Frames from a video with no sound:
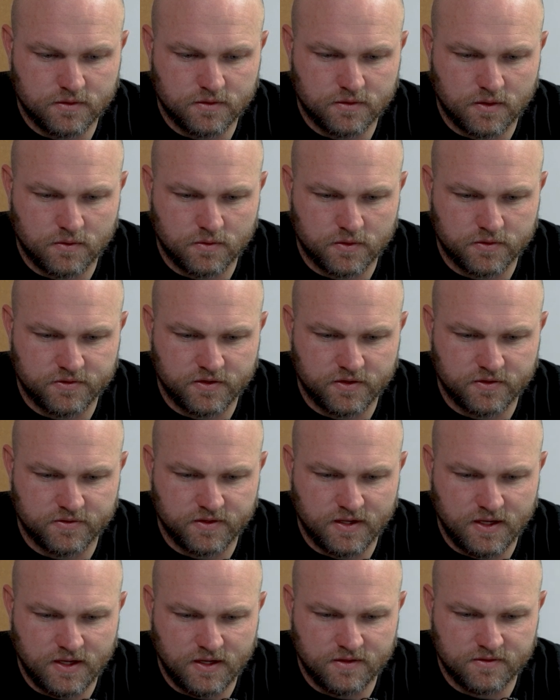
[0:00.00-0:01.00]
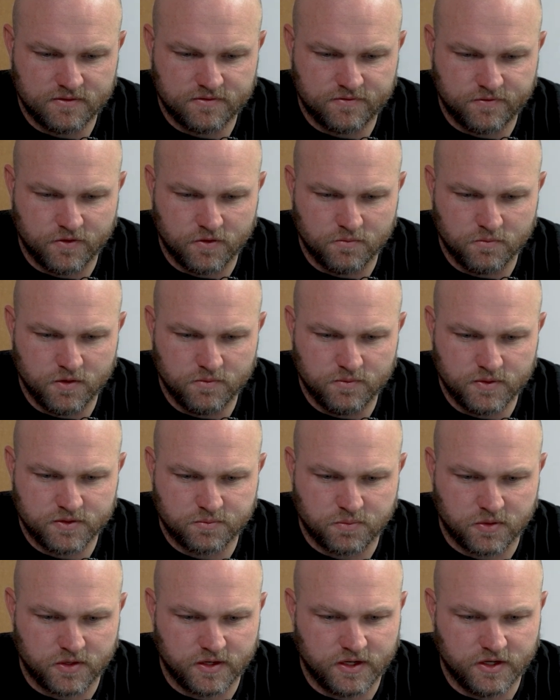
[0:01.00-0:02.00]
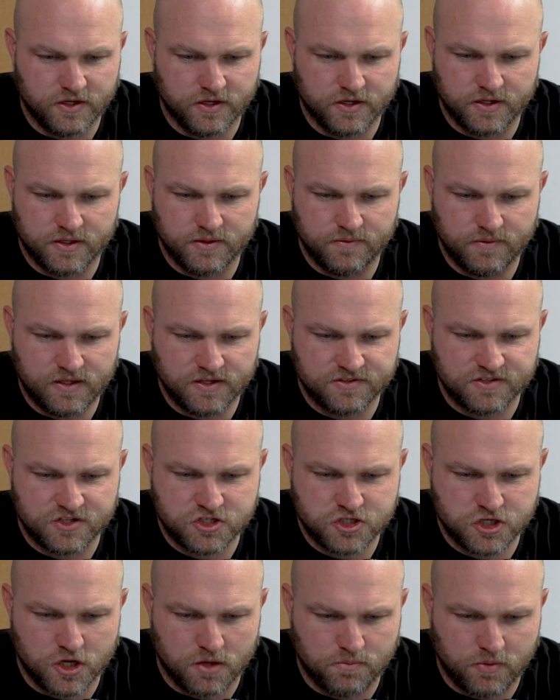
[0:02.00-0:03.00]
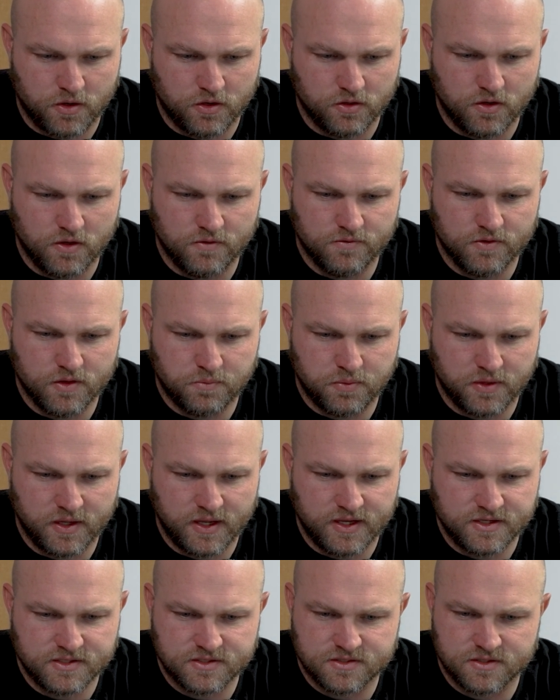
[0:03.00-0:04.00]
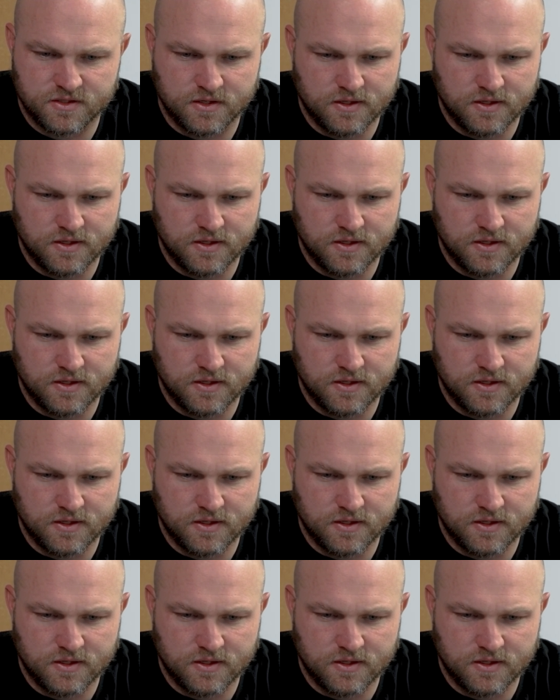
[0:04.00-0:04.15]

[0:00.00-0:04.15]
I want to see his knees. Foot movement's pretty good. He doesn't jump all over the place.